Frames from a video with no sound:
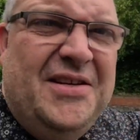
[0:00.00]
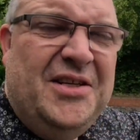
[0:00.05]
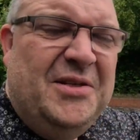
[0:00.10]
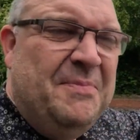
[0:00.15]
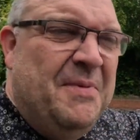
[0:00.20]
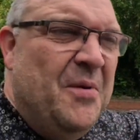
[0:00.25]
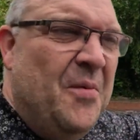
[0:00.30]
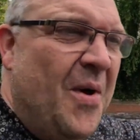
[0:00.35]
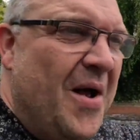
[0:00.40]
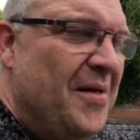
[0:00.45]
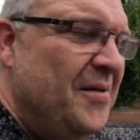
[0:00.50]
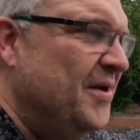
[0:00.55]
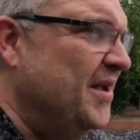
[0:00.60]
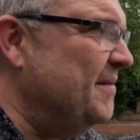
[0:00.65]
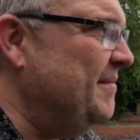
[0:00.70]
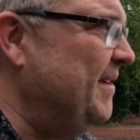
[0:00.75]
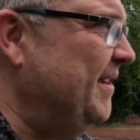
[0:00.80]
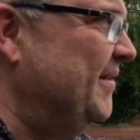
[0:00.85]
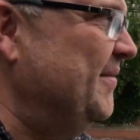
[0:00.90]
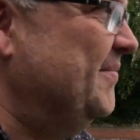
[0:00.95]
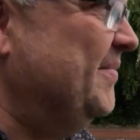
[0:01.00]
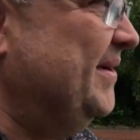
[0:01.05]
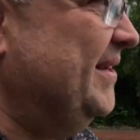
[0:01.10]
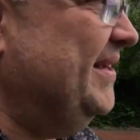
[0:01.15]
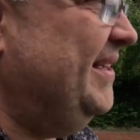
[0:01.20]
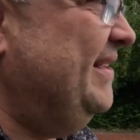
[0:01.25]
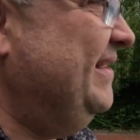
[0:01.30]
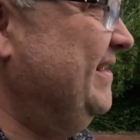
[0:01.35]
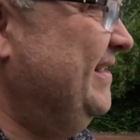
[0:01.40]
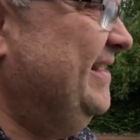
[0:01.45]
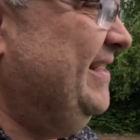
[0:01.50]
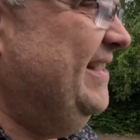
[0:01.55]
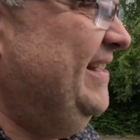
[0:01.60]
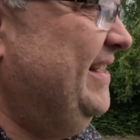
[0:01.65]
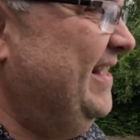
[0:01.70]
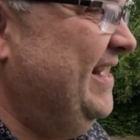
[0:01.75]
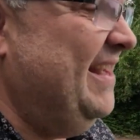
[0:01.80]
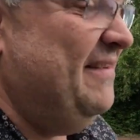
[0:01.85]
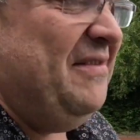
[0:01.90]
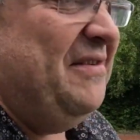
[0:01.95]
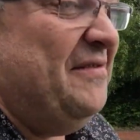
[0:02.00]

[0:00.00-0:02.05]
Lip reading: just be welcoming, but I never